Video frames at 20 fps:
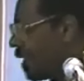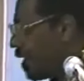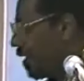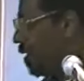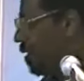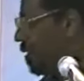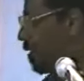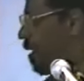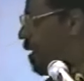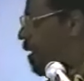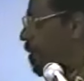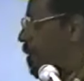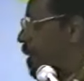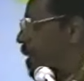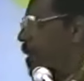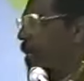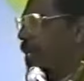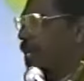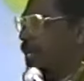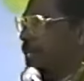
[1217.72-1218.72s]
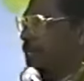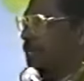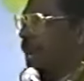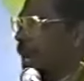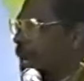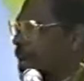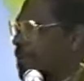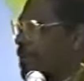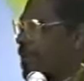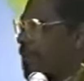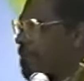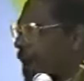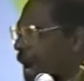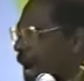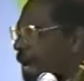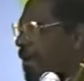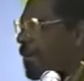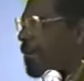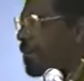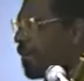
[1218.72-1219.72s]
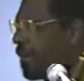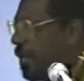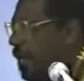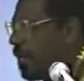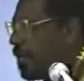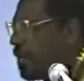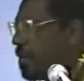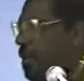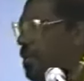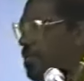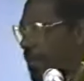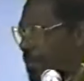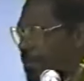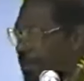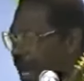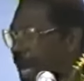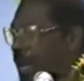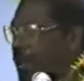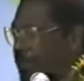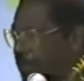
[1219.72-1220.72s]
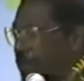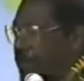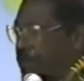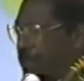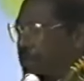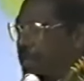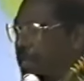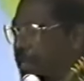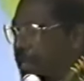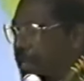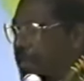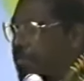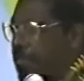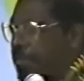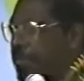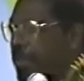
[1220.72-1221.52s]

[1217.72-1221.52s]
thing, you know. It's everybody's thing but black folks' thing.